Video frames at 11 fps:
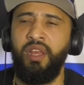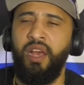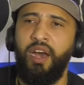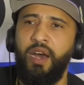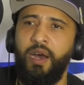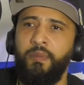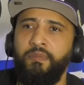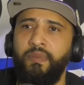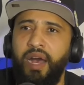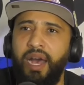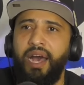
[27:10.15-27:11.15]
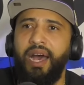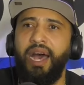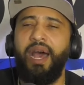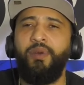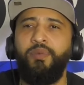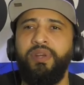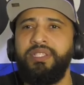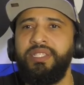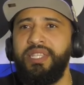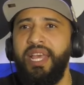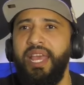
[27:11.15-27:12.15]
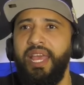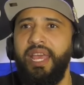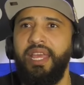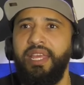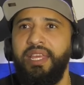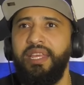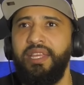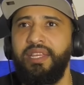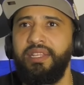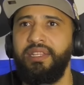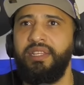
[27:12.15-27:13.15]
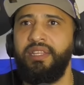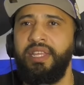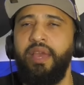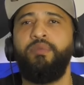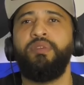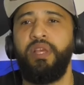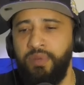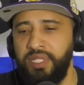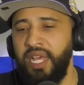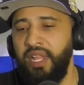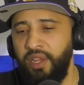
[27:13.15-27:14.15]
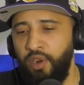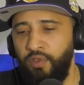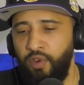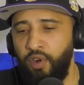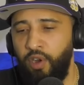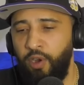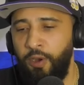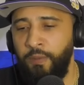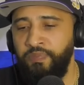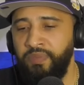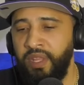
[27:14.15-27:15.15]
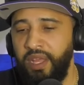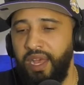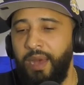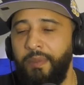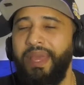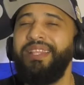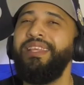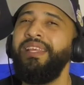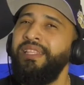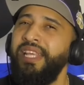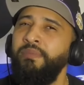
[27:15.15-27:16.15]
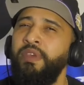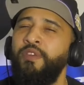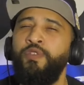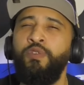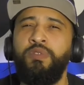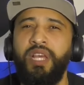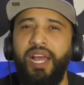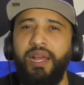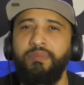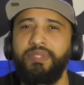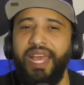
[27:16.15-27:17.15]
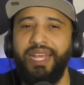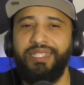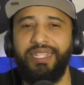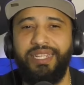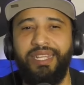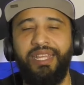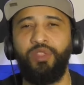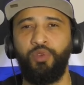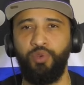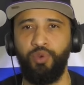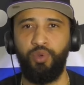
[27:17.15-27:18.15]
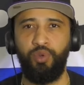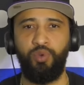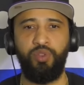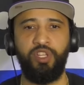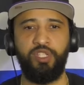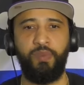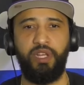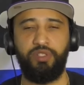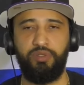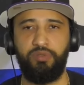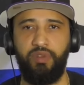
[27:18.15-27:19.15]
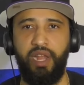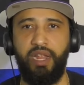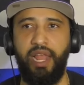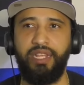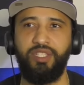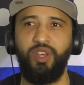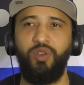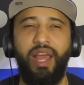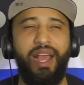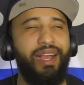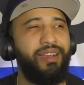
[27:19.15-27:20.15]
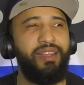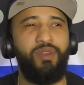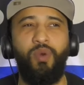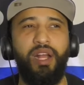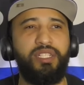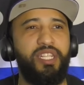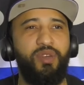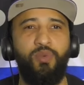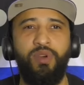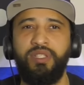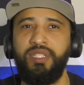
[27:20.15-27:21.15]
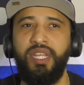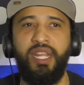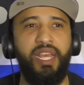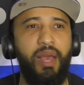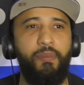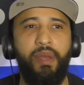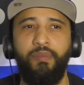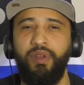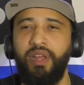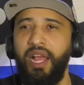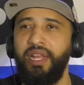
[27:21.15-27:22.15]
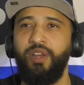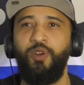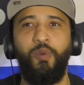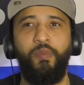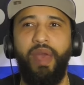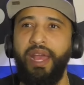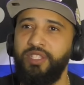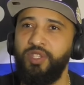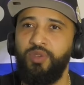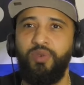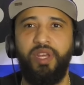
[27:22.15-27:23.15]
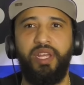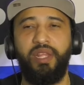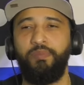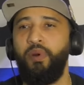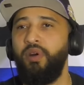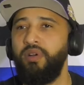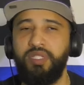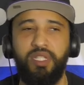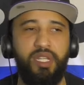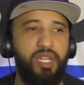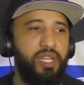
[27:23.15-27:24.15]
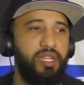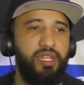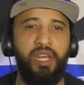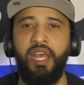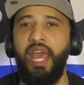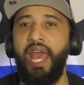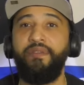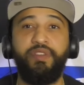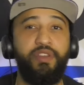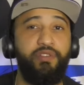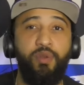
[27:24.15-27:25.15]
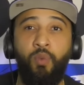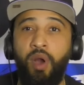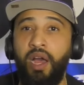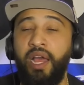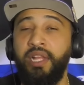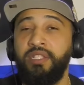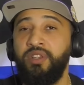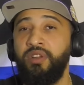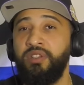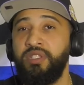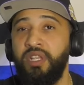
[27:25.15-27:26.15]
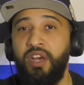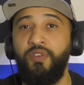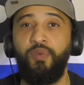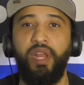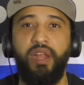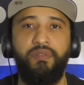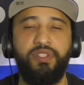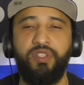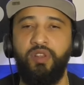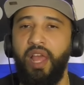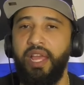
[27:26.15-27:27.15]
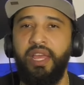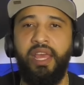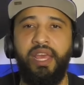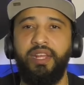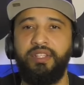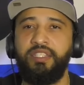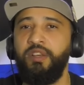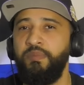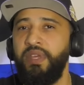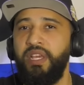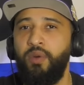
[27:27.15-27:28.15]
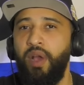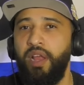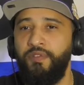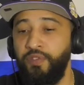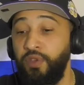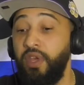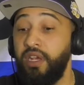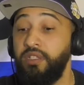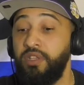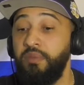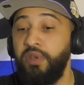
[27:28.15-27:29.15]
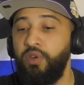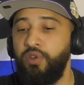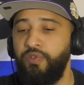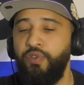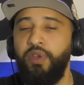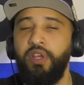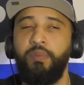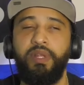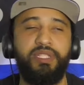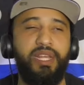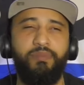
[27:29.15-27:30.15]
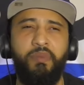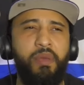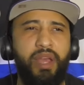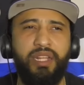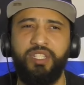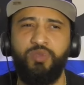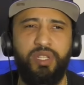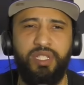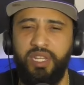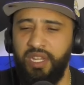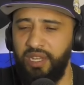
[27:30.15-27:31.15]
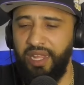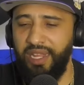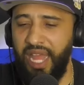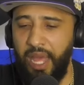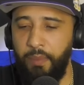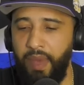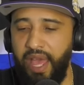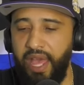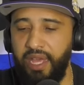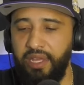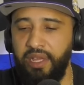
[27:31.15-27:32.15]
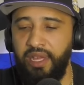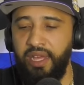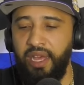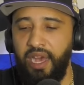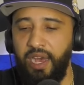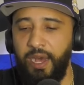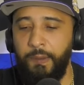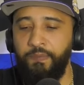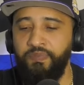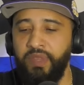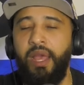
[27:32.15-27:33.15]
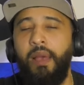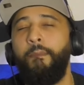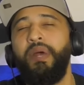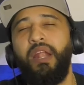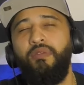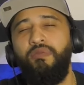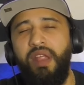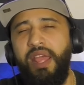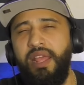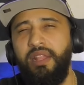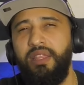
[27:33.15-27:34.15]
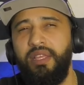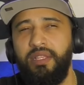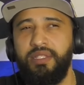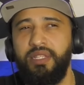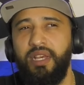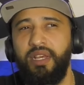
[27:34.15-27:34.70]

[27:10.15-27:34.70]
Um, I would say, yeah, it, it was solid overall. Um, it did take me a few times to actually get through the special, right? Like, so like I couldn't watch it in one sitting. I remember kind of going back to it and pausing it and having to rewind certain stuff, whatever. So like it took me quite a few, it took me a few increments, and maybe I just wasn't in in that bag. Um, but I read this.